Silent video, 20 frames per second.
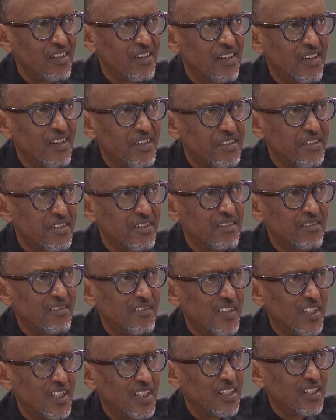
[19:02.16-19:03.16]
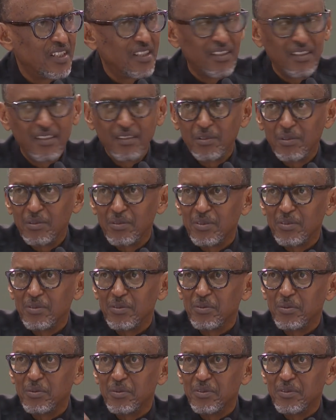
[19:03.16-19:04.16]
Arsene Wenger,
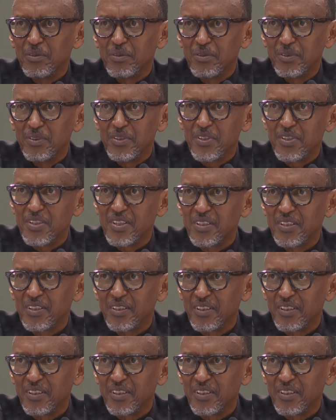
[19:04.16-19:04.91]
who is,